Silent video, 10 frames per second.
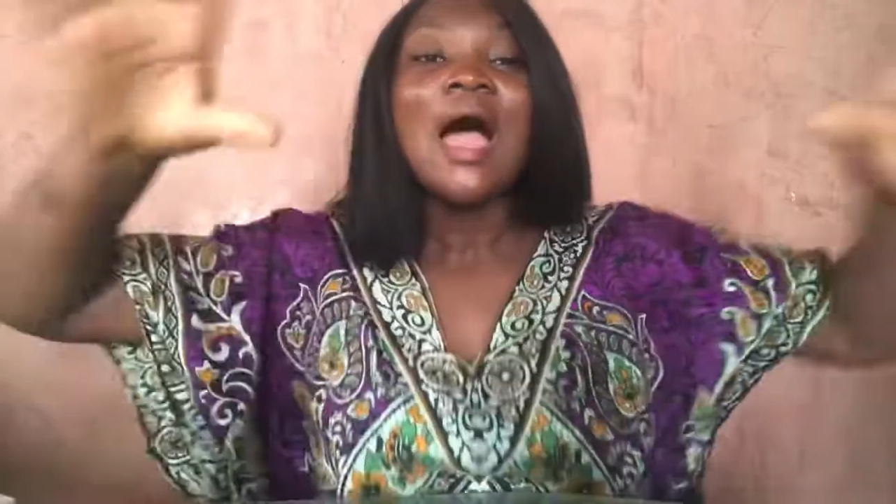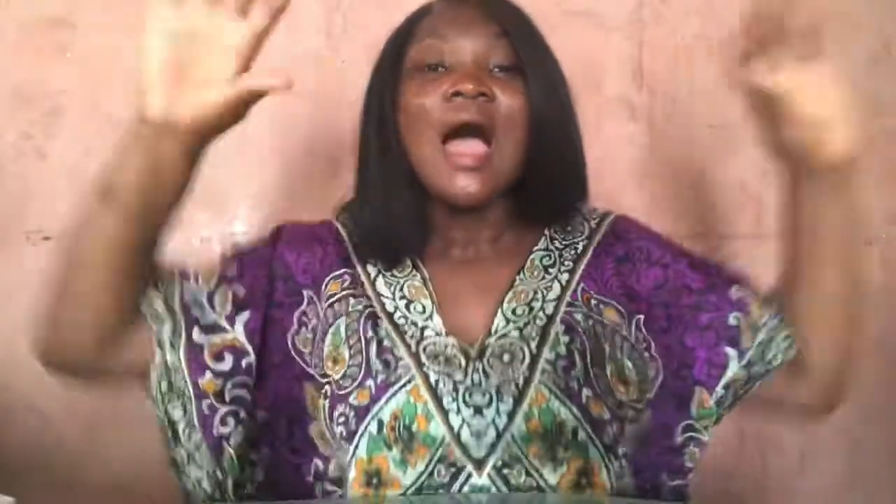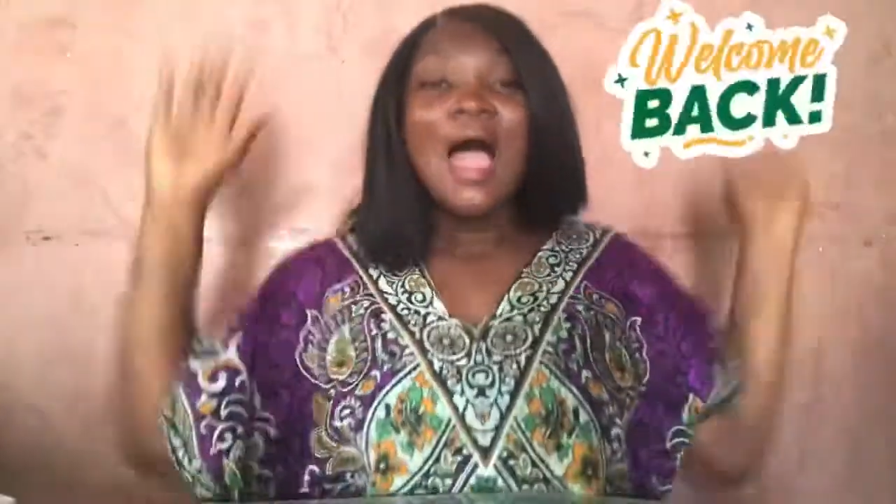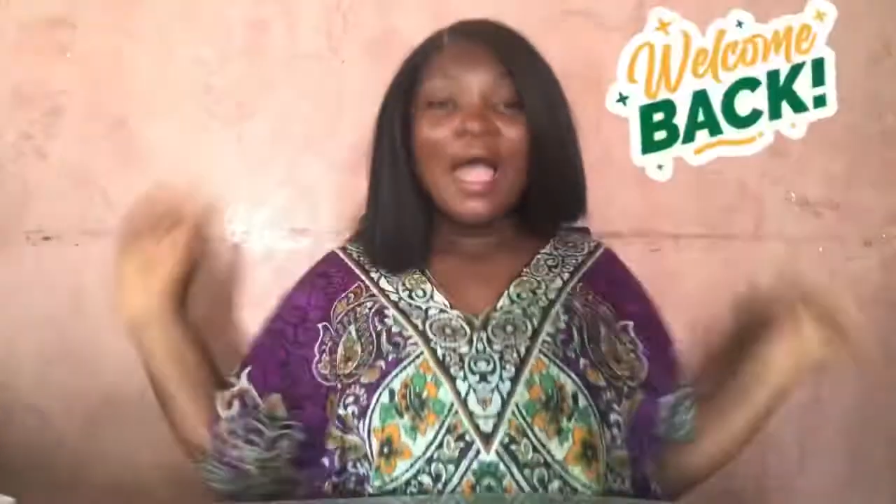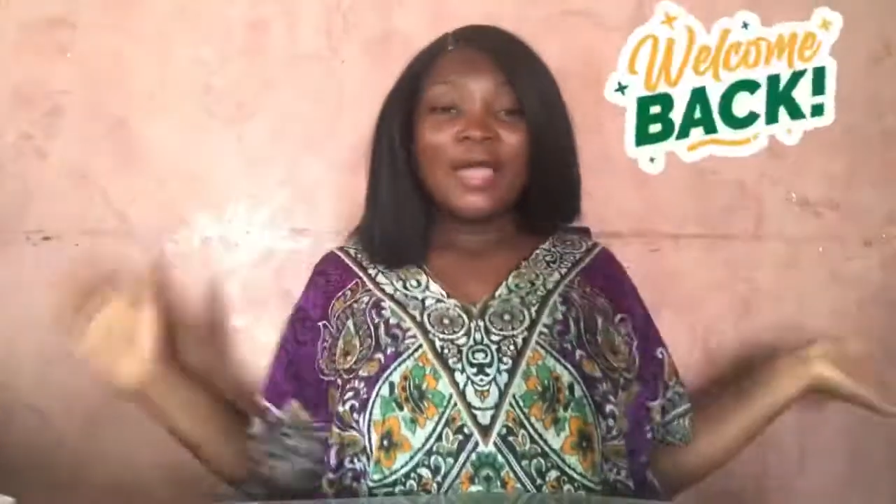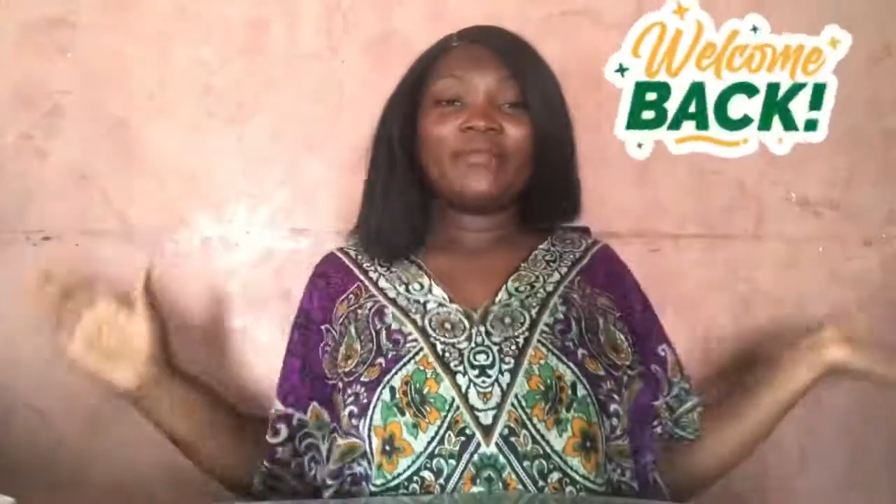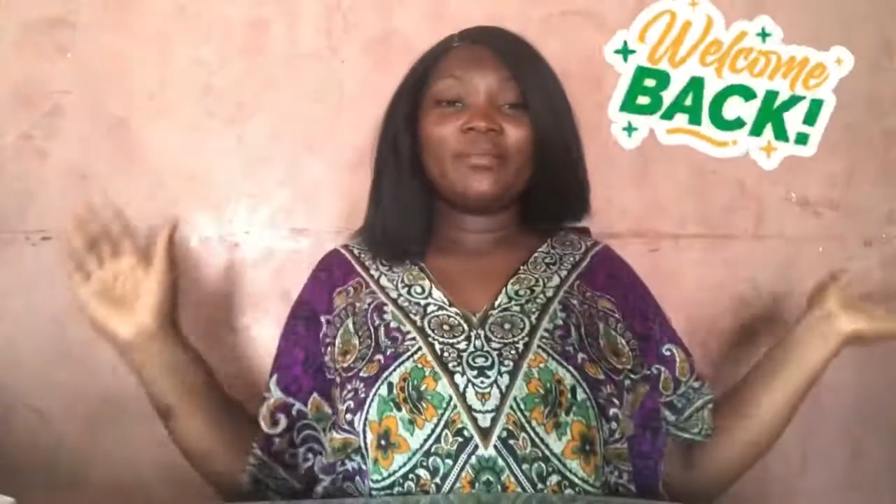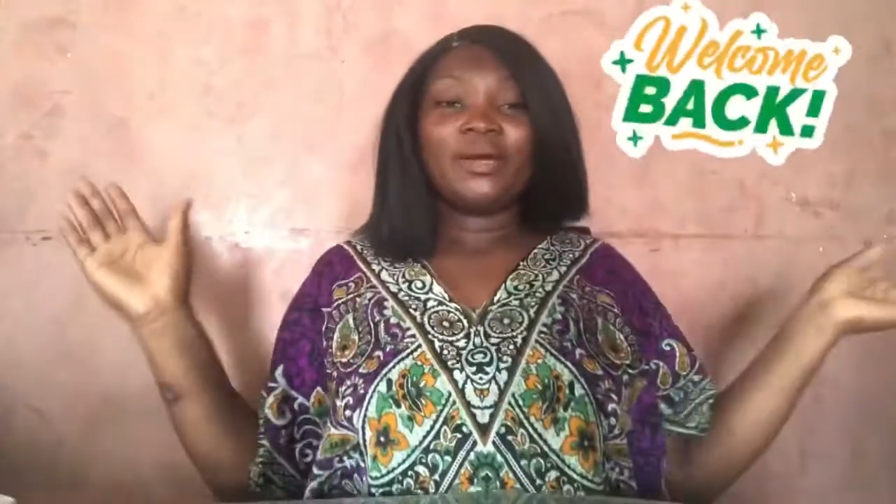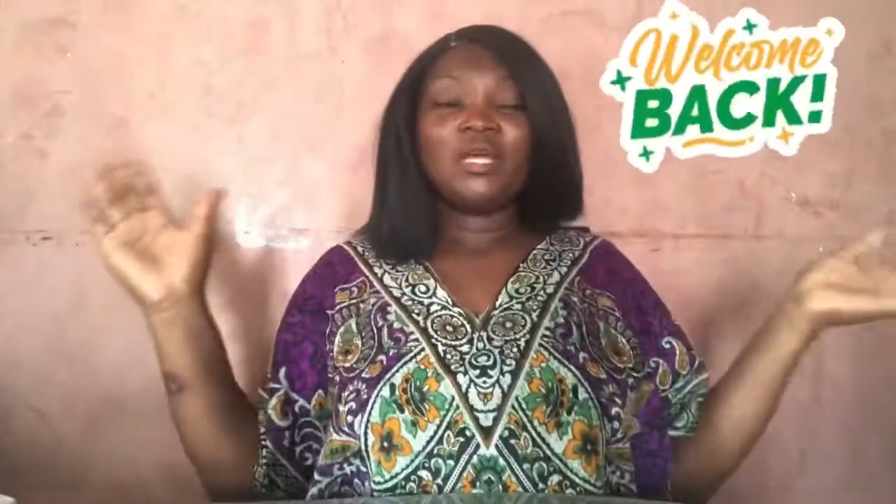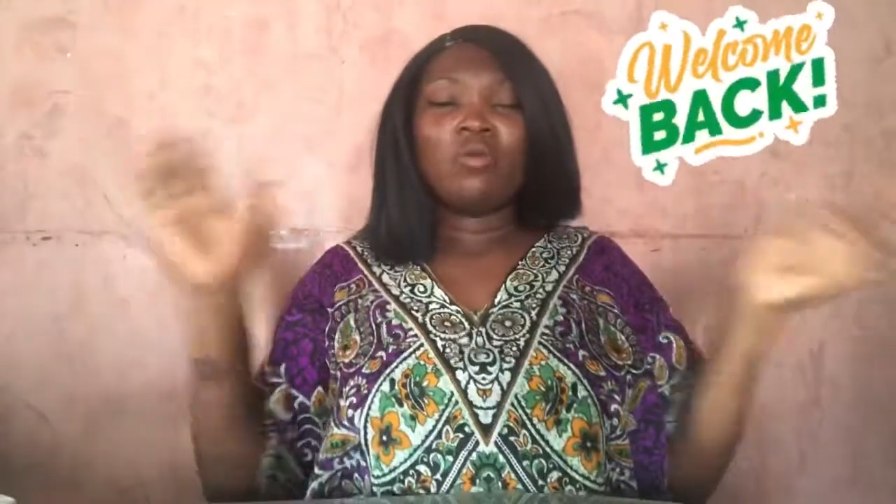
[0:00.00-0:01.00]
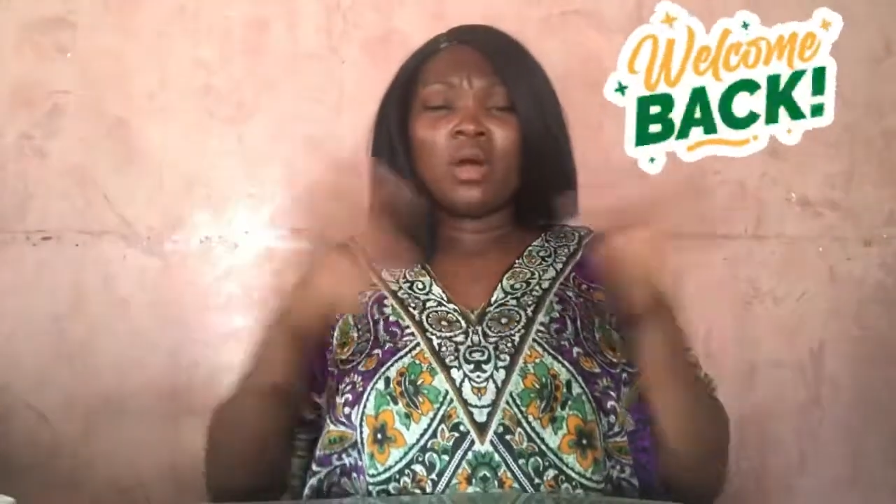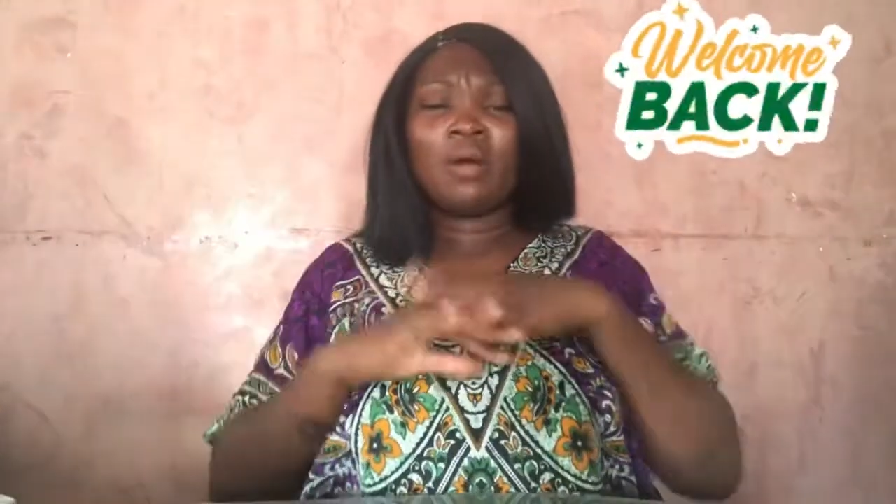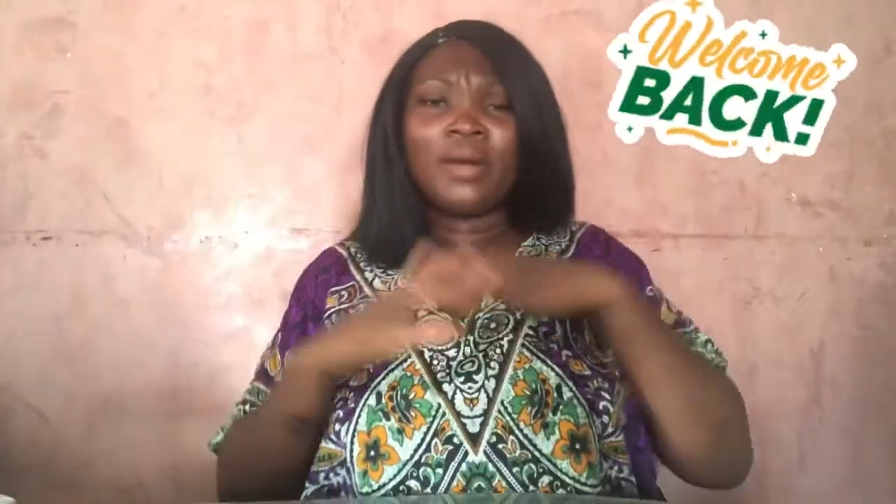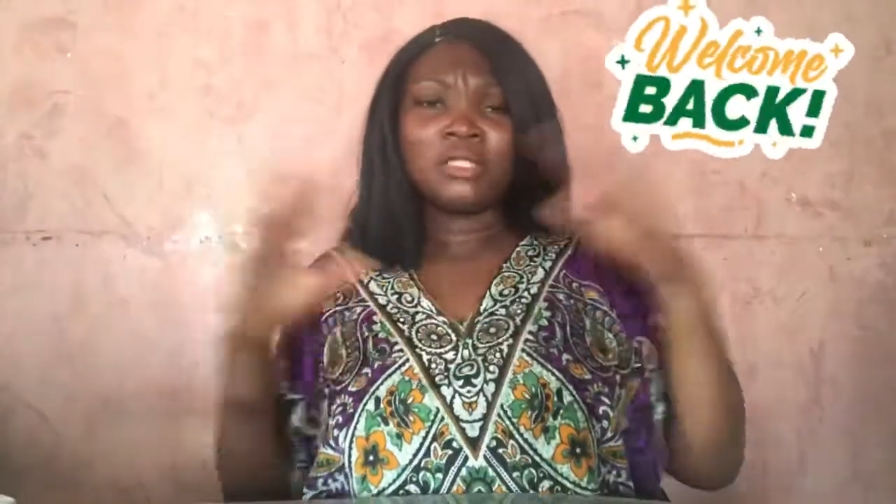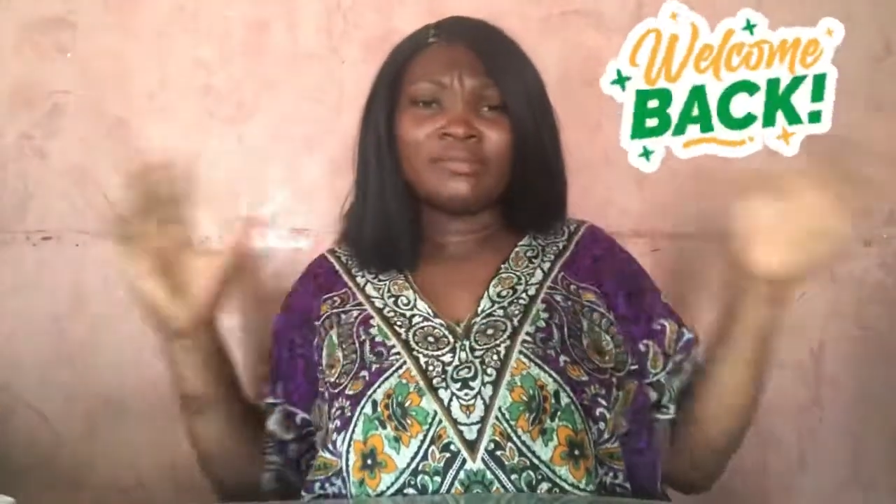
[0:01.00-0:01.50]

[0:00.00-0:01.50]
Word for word: hi everybody welcome back